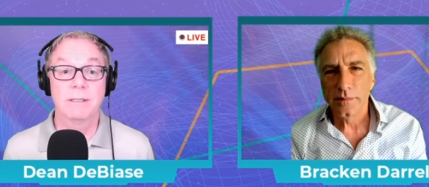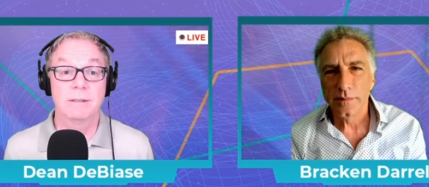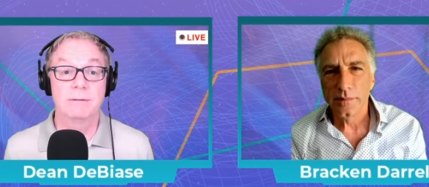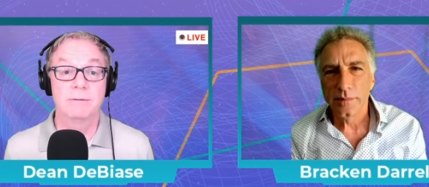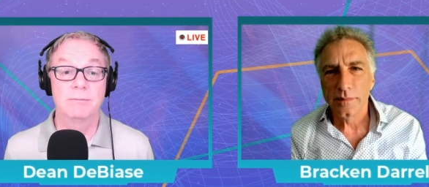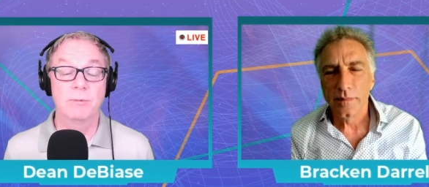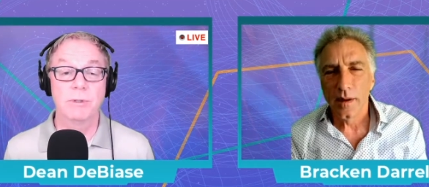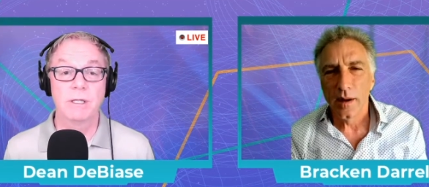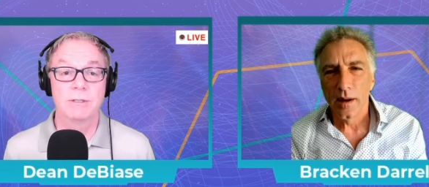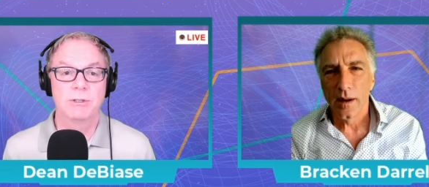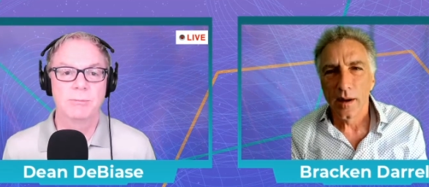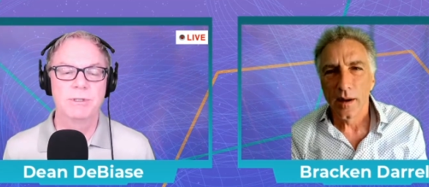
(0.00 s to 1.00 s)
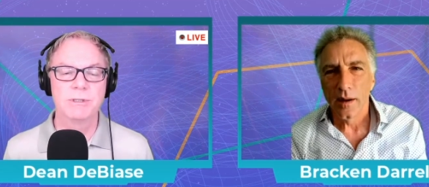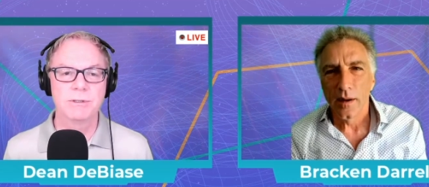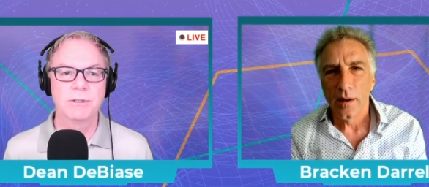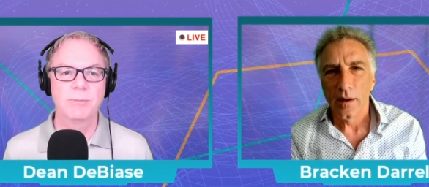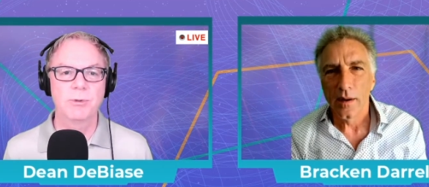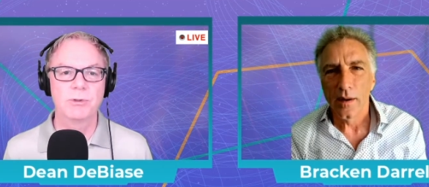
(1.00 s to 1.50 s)
Speaker 1: and where they should be
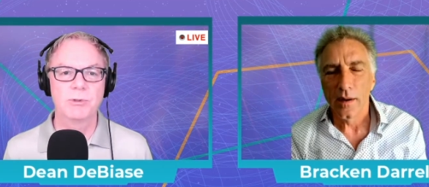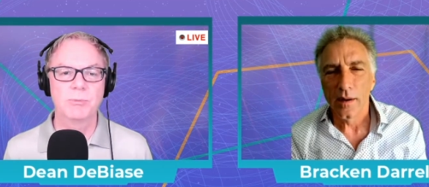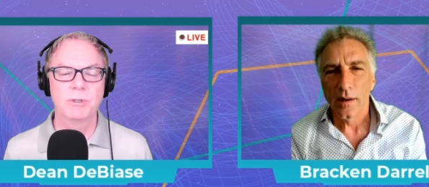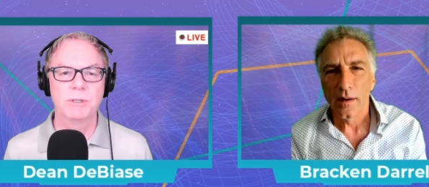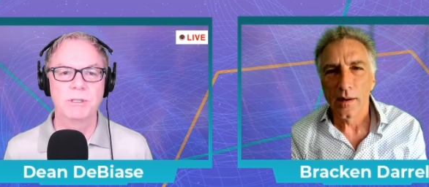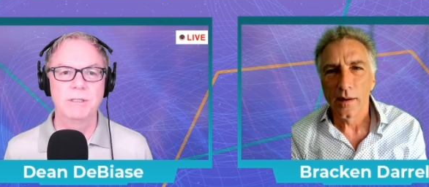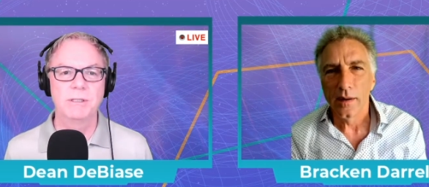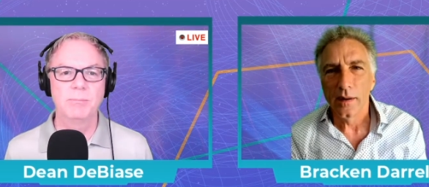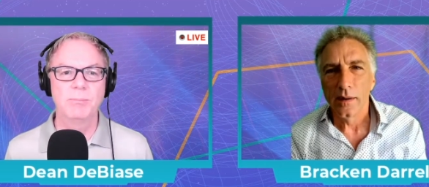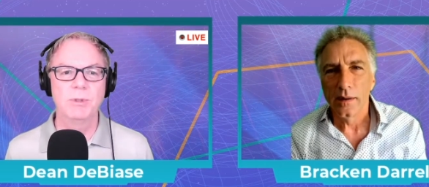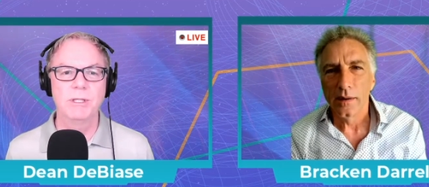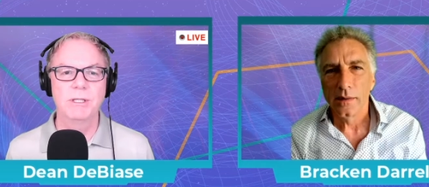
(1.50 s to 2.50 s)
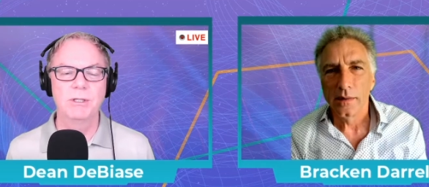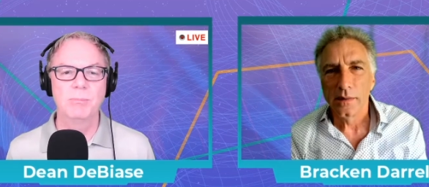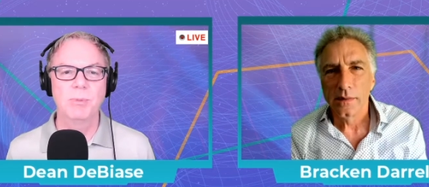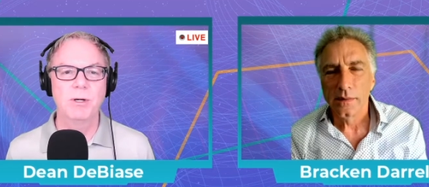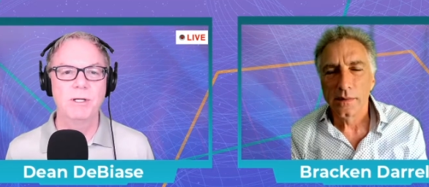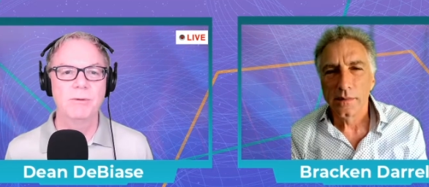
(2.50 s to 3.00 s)
streamers. But yeah, any any good
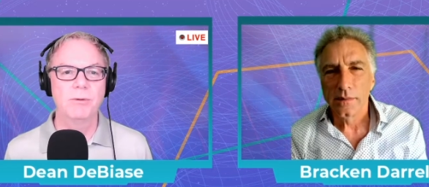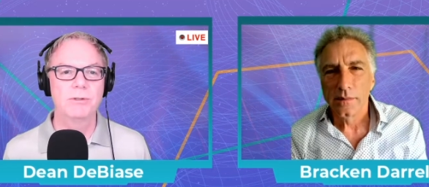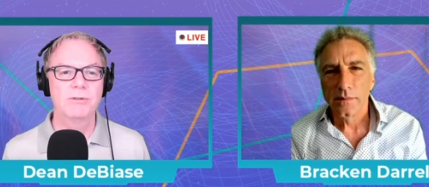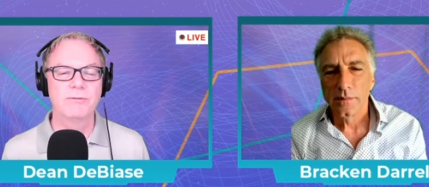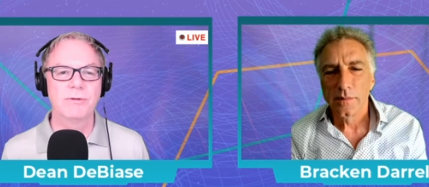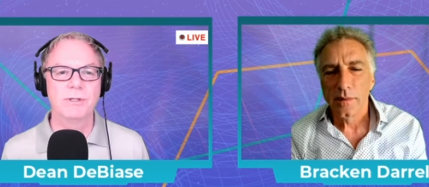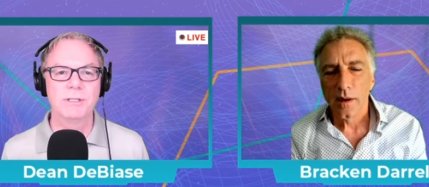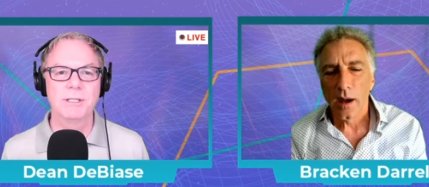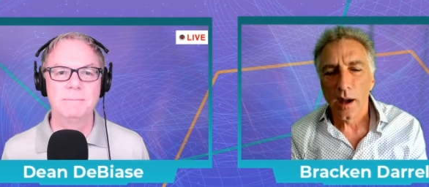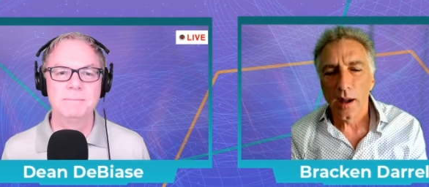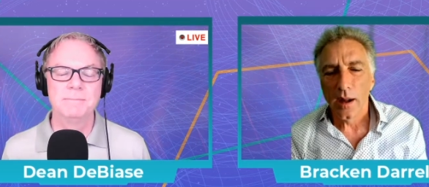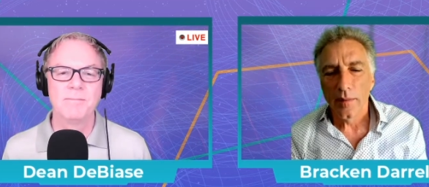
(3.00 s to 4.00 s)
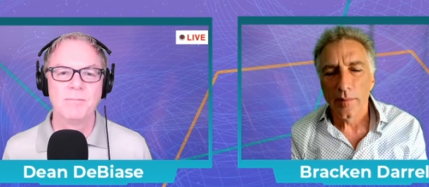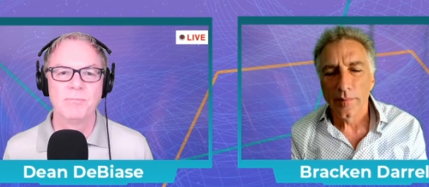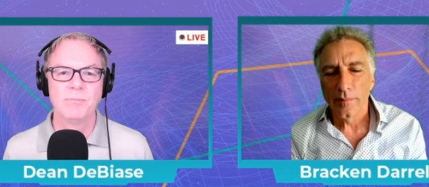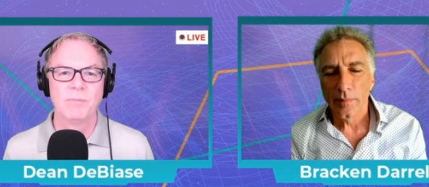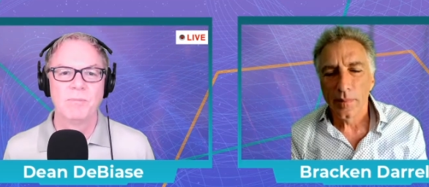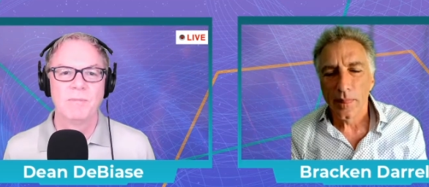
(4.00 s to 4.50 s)
parting words for the uh,
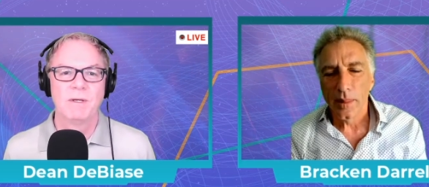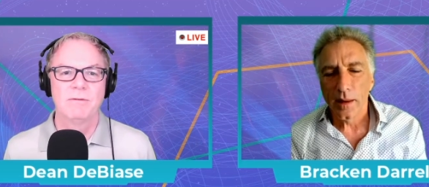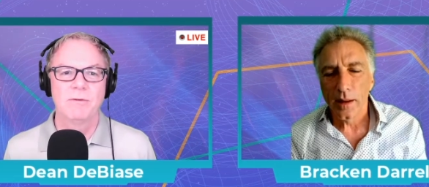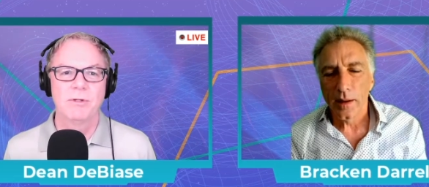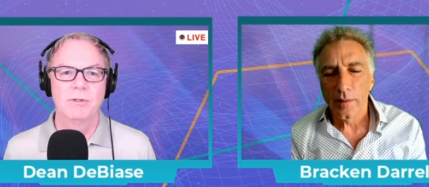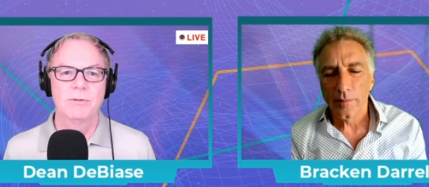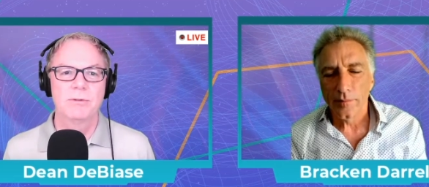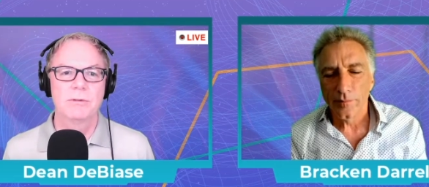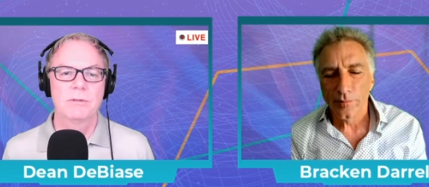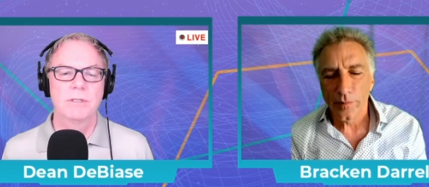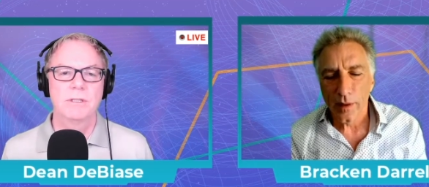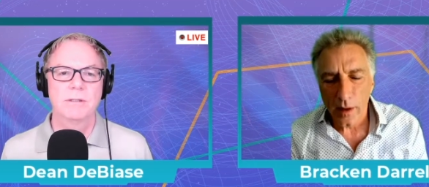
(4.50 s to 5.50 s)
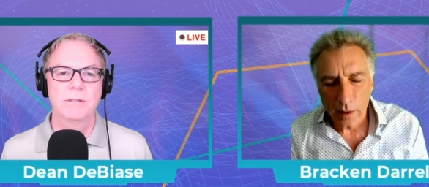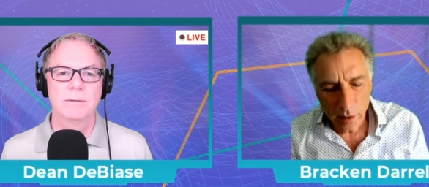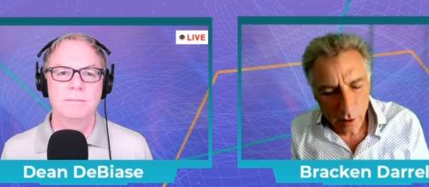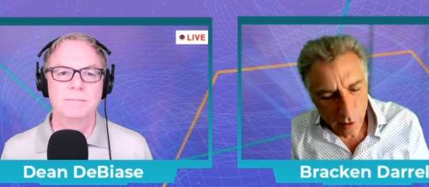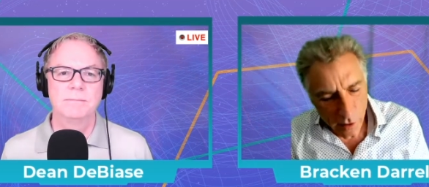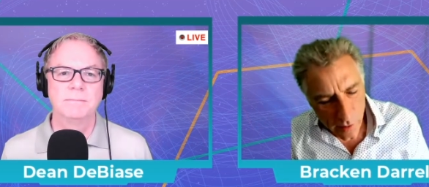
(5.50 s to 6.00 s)
for the users out there?
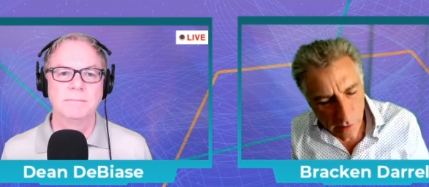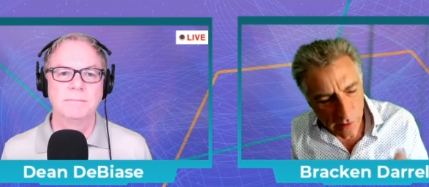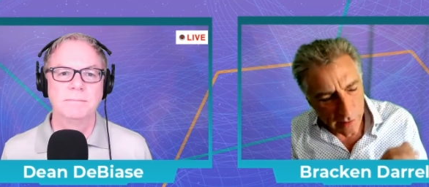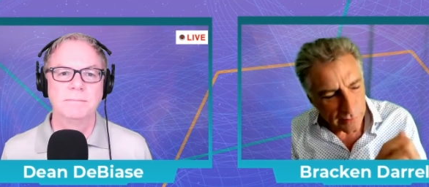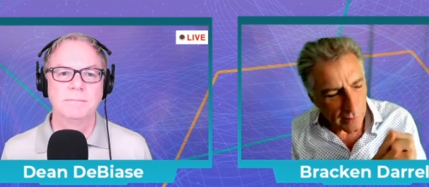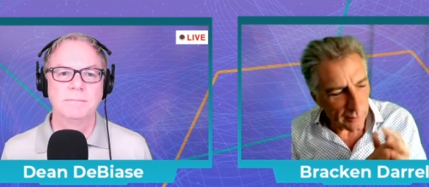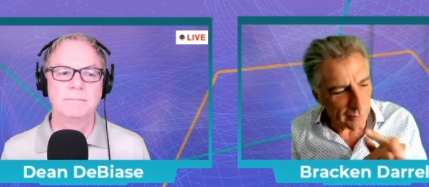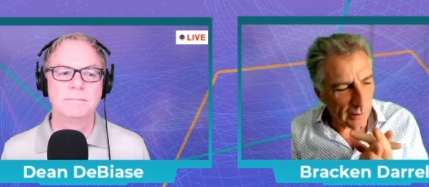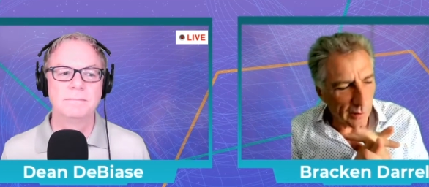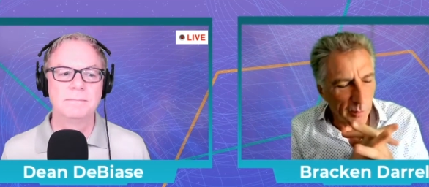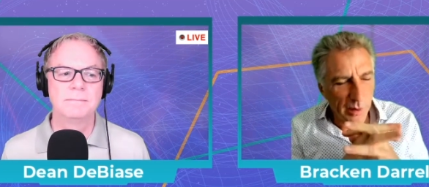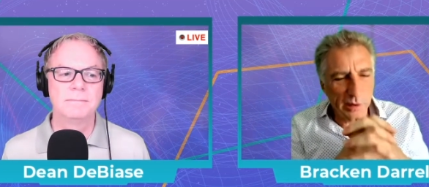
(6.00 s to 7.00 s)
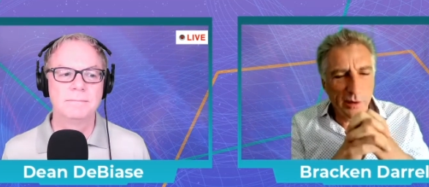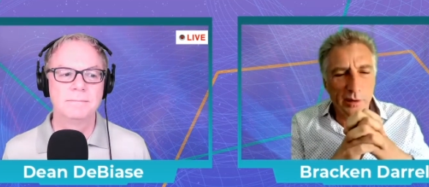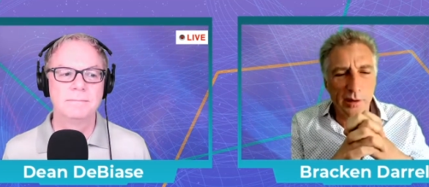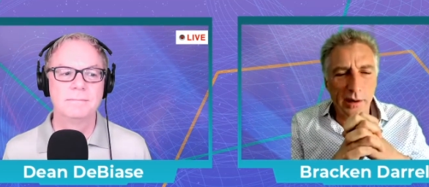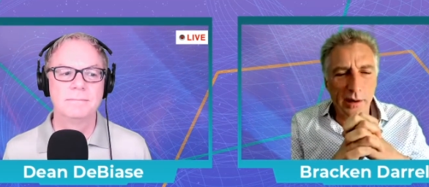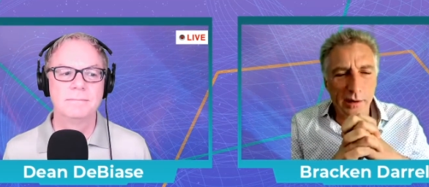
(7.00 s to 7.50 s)
Speaker 2: You, you know, I guess I'll say one. You